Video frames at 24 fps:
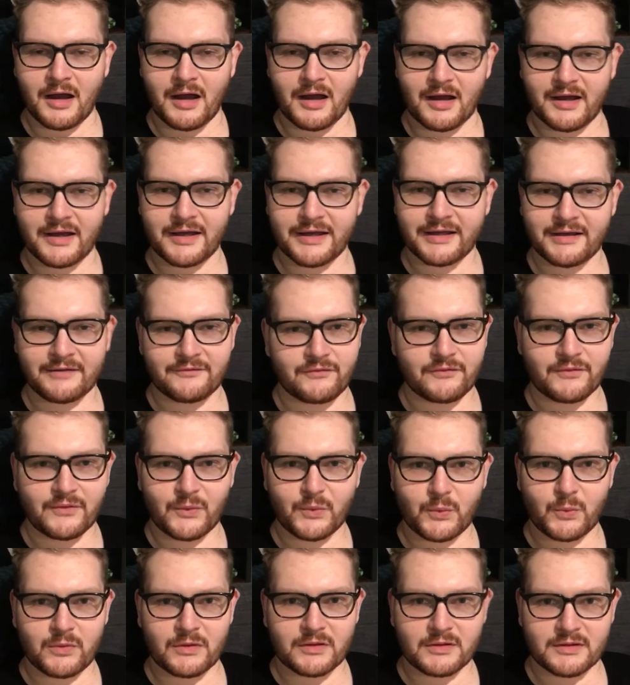Hi
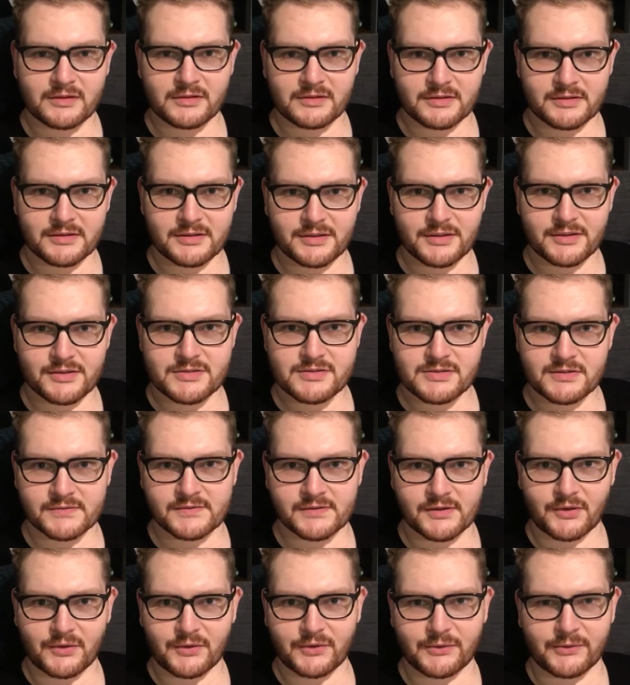everyone.
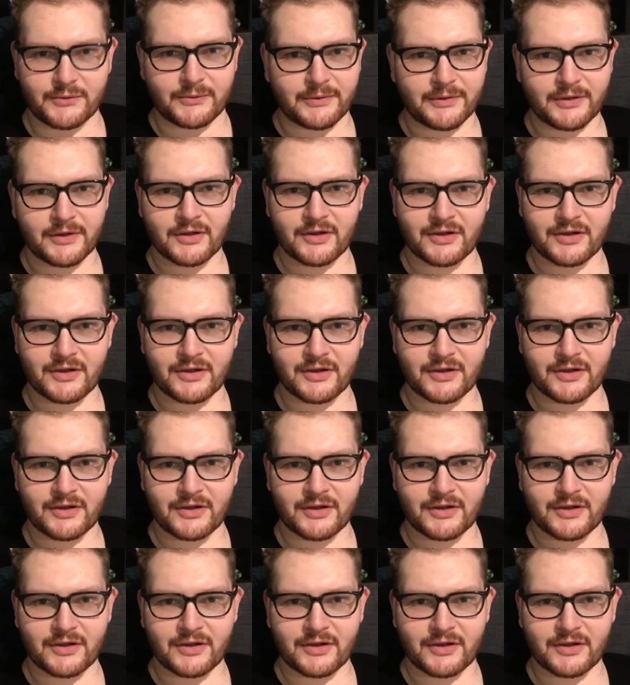So,